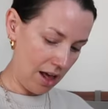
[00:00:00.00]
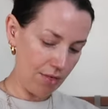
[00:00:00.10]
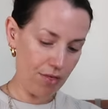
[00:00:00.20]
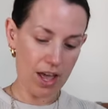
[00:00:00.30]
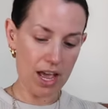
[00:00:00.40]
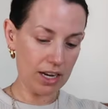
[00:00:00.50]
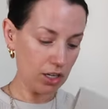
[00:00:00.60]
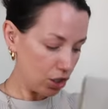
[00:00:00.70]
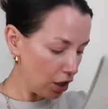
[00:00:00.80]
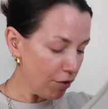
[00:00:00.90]
And
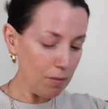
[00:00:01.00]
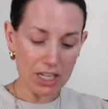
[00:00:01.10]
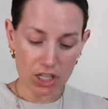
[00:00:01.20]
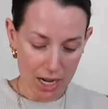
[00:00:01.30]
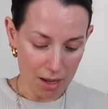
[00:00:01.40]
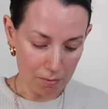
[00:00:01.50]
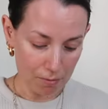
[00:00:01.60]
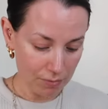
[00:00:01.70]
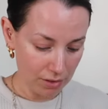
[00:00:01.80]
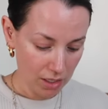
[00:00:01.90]
then two from H&M.
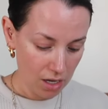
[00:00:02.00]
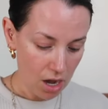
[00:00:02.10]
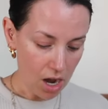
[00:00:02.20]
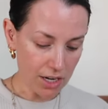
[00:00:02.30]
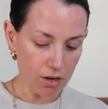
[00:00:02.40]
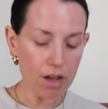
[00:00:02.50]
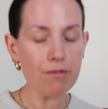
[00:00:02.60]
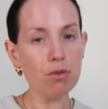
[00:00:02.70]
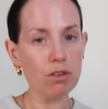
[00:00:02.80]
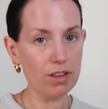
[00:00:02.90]
I don't
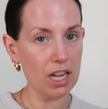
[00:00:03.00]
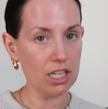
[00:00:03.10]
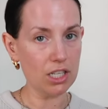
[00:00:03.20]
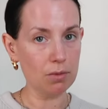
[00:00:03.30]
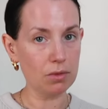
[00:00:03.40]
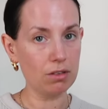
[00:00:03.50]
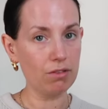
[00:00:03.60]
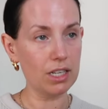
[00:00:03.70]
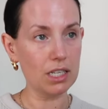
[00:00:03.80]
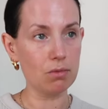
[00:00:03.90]
love all of H&M's
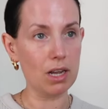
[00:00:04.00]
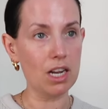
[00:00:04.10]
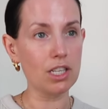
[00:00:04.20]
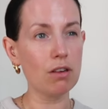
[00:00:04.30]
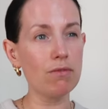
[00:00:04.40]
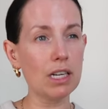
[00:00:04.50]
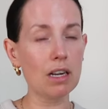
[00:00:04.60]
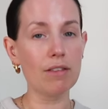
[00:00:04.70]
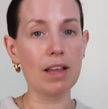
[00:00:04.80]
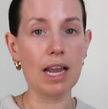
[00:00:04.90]
fitness wear. I don't really
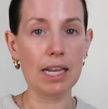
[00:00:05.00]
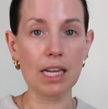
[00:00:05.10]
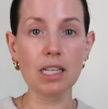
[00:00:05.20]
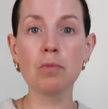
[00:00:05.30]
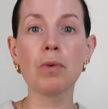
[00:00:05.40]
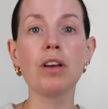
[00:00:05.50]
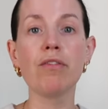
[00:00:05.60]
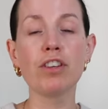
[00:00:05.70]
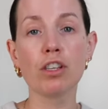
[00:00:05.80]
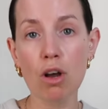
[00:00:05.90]
like their leggings, but
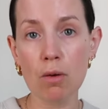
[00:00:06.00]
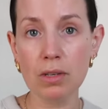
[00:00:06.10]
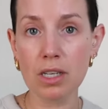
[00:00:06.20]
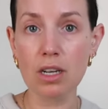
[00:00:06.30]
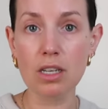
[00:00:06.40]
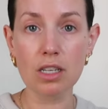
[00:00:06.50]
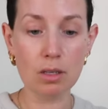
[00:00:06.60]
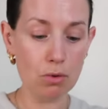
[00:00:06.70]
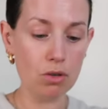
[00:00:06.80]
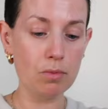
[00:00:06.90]
for tops and
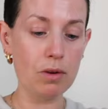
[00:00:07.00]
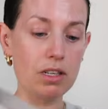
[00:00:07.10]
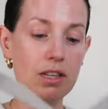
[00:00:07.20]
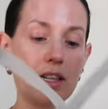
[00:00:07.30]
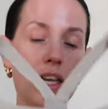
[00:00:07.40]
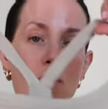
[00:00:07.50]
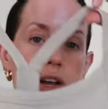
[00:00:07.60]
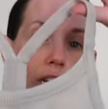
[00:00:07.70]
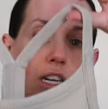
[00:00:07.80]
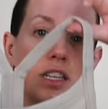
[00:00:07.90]
sports bras, I think they're
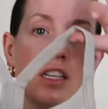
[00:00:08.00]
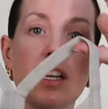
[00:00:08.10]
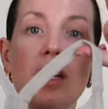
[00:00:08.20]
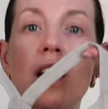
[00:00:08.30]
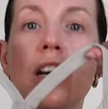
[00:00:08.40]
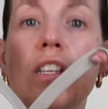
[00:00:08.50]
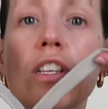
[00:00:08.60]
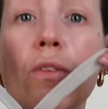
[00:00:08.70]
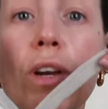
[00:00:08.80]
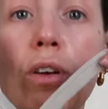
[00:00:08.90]
quite good.
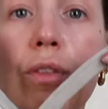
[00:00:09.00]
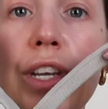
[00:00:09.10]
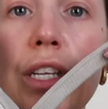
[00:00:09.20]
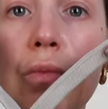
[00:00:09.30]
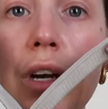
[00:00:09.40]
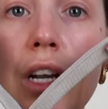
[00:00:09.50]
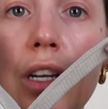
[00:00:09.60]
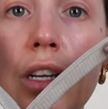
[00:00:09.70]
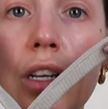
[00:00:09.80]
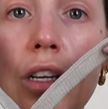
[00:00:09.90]
So I got this
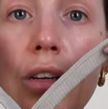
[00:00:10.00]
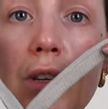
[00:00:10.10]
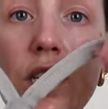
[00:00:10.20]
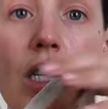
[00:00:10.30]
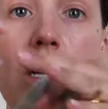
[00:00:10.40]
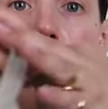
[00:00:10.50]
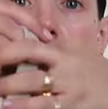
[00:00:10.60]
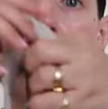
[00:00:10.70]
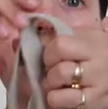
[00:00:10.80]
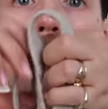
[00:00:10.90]
one, which is slightly
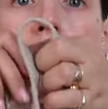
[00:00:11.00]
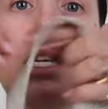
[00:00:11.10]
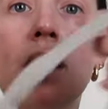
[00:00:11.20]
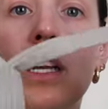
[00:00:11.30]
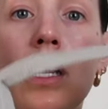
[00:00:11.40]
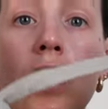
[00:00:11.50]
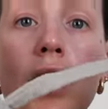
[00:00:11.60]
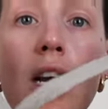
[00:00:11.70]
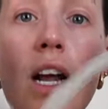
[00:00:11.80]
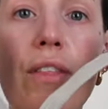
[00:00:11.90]
ribbed,
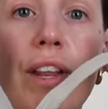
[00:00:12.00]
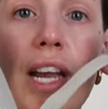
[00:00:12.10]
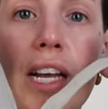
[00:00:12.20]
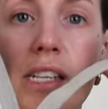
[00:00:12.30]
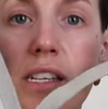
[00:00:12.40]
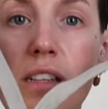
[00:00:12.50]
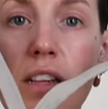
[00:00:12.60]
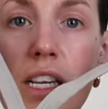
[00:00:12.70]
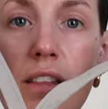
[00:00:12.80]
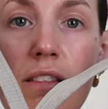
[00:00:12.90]
and then it has
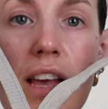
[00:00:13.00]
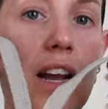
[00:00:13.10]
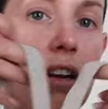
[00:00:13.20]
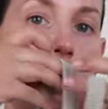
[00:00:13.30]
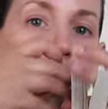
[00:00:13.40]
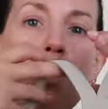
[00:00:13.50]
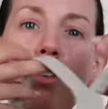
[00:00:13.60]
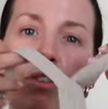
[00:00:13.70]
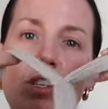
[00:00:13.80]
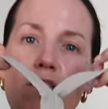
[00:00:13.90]
like that, not a
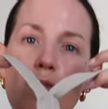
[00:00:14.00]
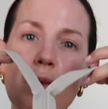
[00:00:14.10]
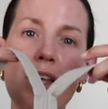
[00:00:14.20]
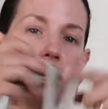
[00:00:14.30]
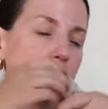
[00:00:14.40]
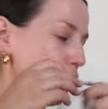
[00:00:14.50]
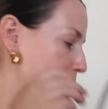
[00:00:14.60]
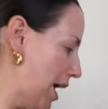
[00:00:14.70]
crossover, but that sort of